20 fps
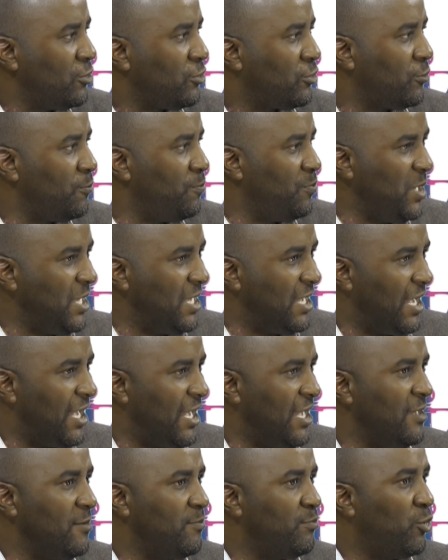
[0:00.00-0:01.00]
to be
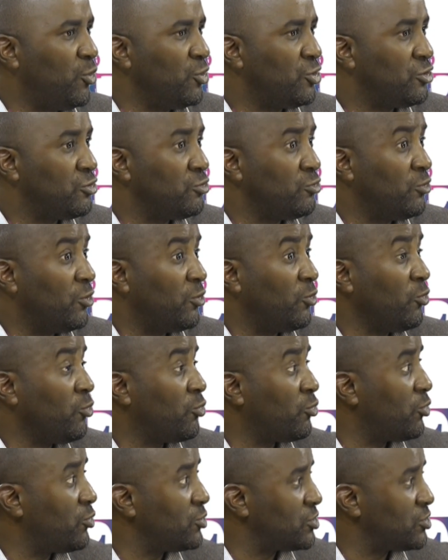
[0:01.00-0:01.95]
able to grow.